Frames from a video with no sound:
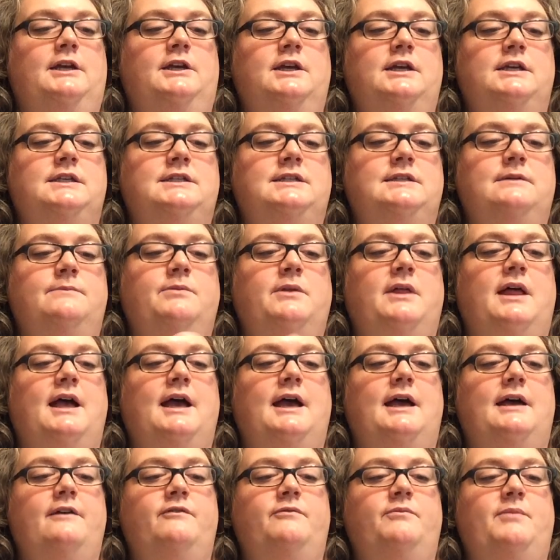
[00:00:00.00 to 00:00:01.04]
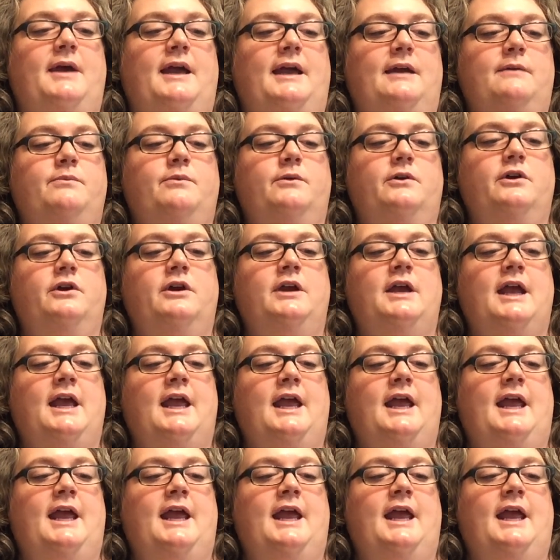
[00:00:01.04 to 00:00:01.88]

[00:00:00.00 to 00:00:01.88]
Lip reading: good supply of paper.